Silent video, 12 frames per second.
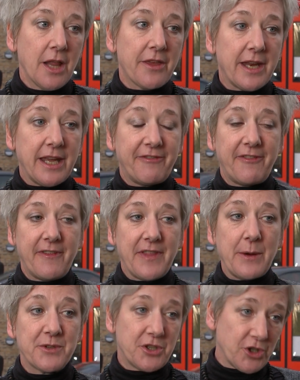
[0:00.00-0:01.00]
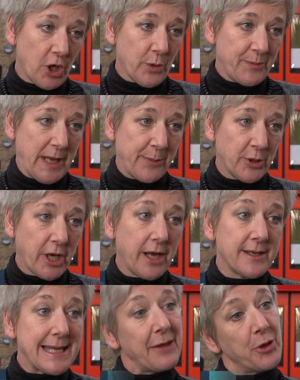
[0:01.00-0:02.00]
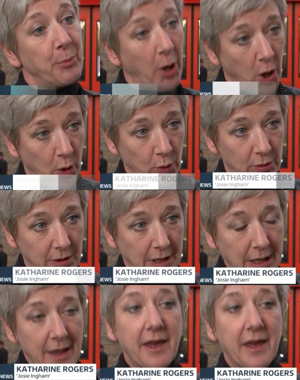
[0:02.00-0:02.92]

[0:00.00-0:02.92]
that if there was a shot with people going down the pole,